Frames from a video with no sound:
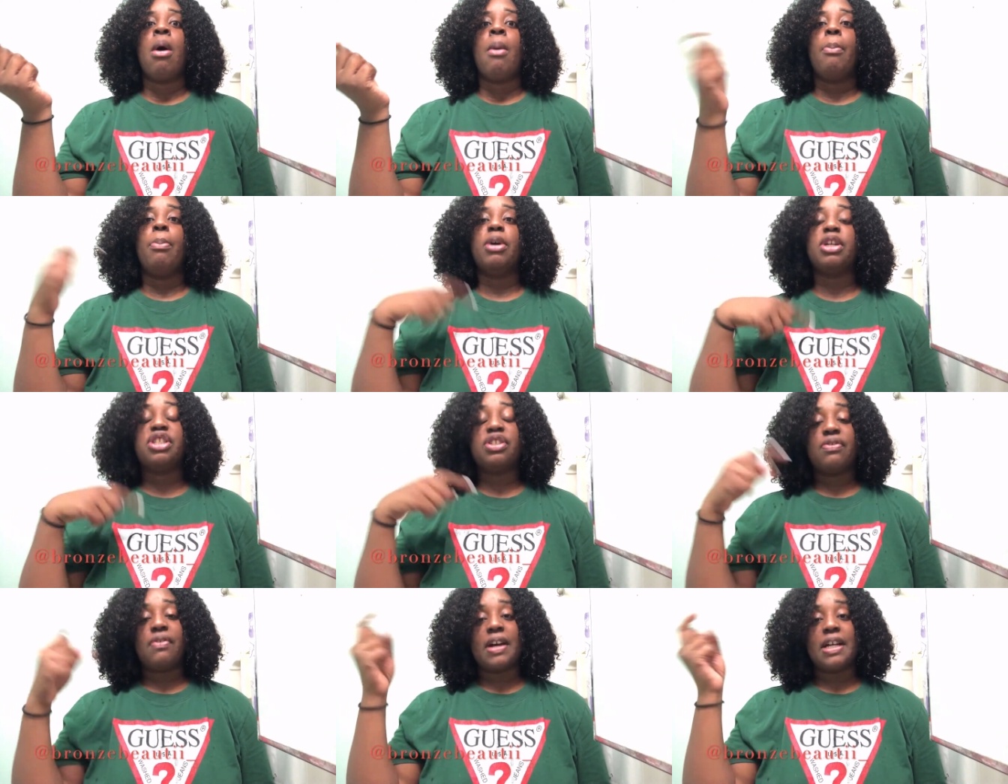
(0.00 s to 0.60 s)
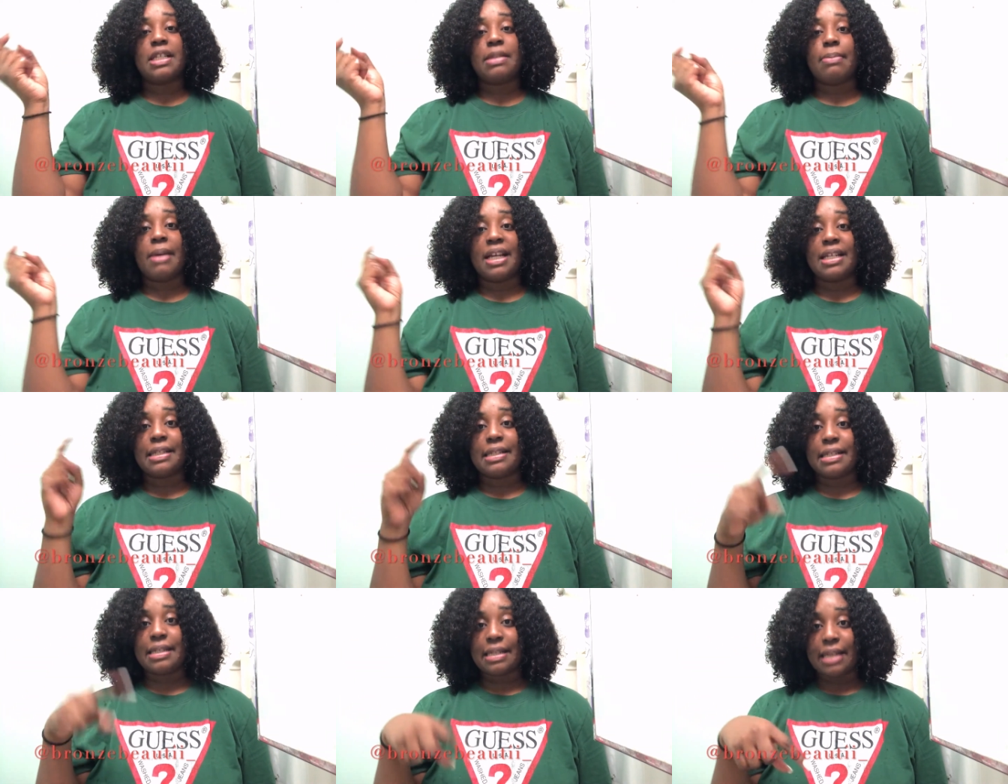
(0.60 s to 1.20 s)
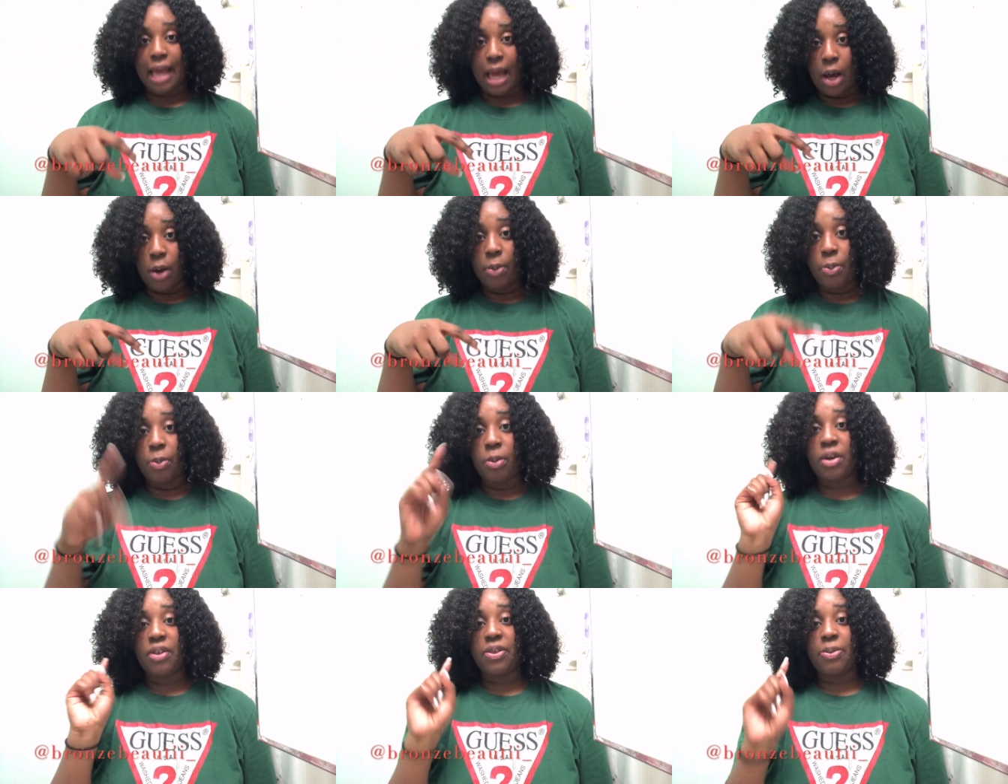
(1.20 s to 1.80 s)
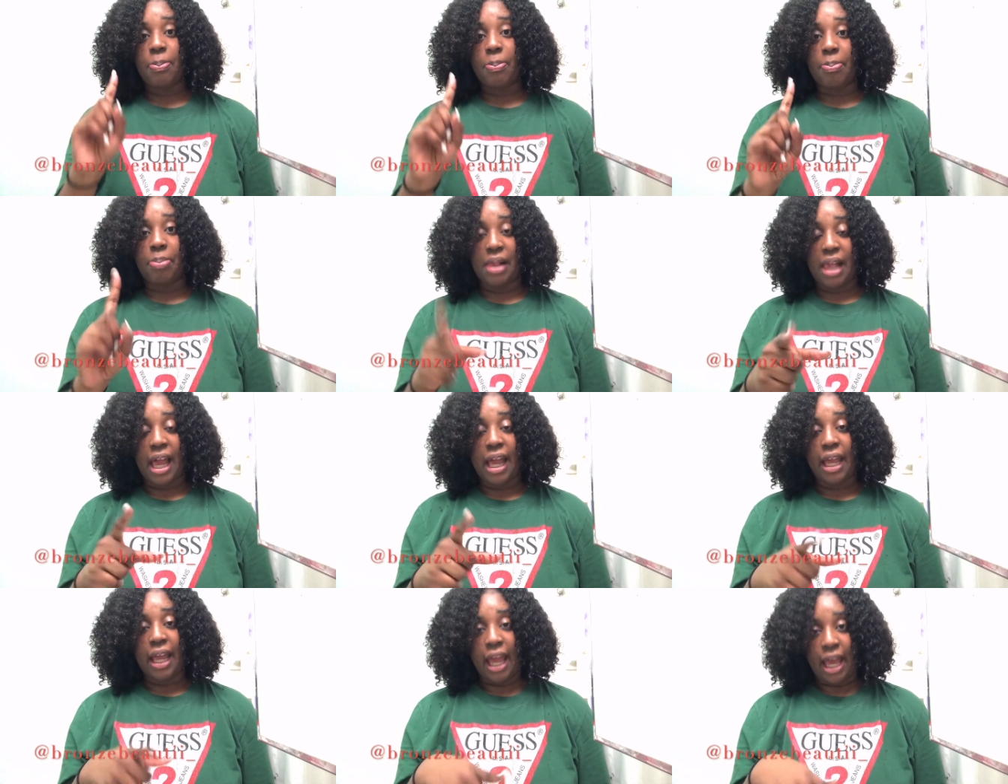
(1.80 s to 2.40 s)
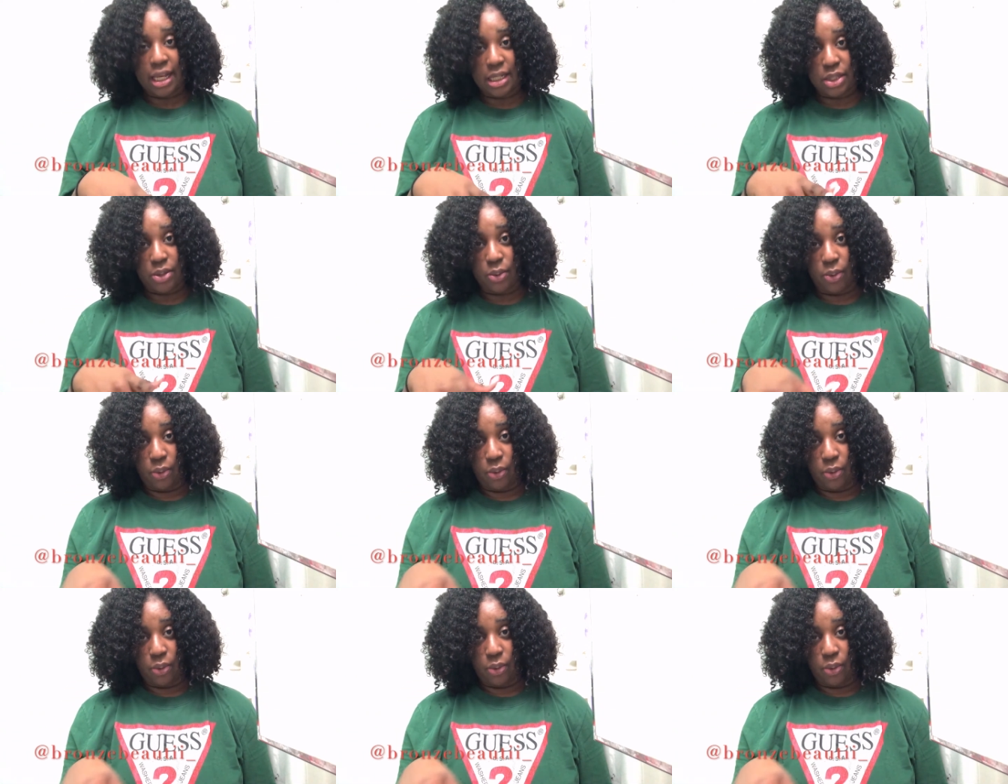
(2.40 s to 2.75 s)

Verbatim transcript: moisturize my scalp with black castor